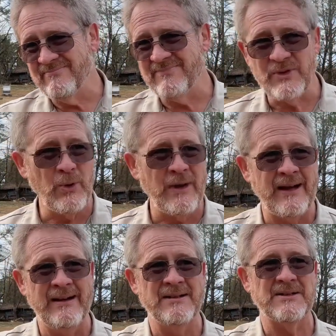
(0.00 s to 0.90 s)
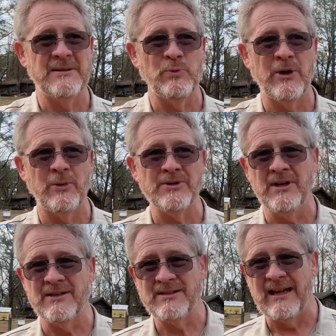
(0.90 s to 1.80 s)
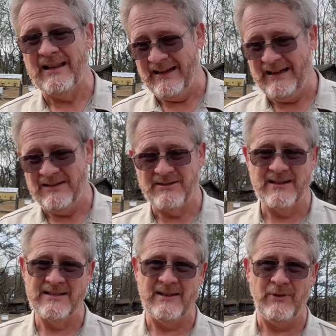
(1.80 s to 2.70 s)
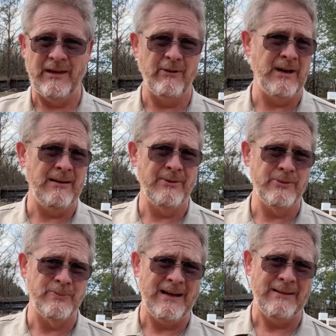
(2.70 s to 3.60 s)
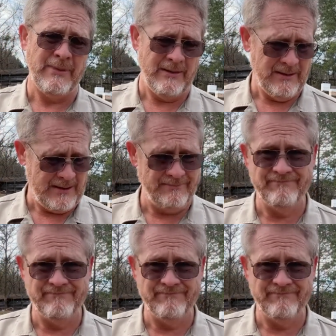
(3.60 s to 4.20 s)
throw it out here somewhere where it's not inside the house. Like I said, if you have a compost pile, it'd be great.